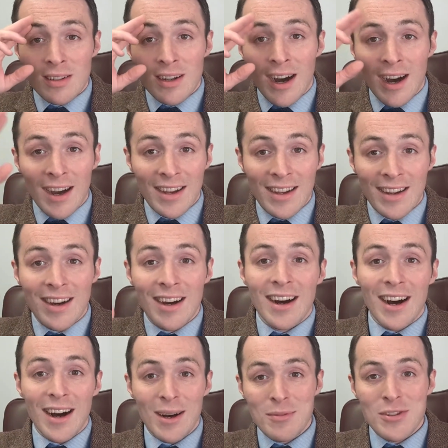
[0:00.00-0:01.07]
Hi,
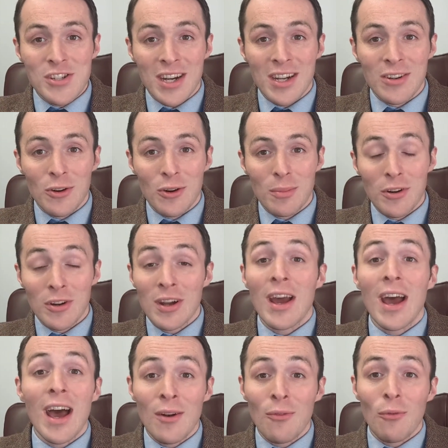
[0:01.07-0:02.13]
I'm John Norberg,
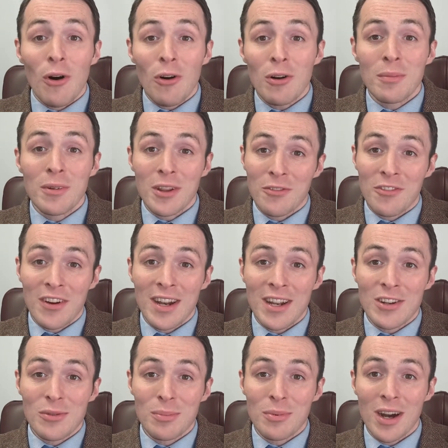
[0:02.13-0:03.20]
and welcome to the
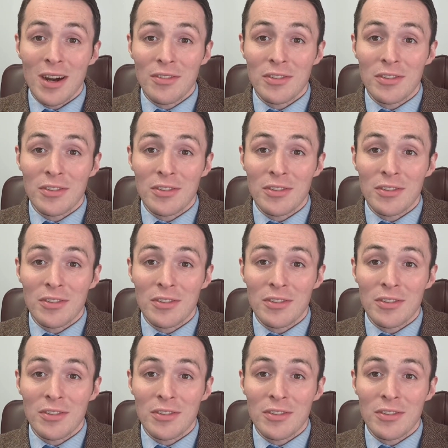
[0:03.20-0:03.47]
Financial Prof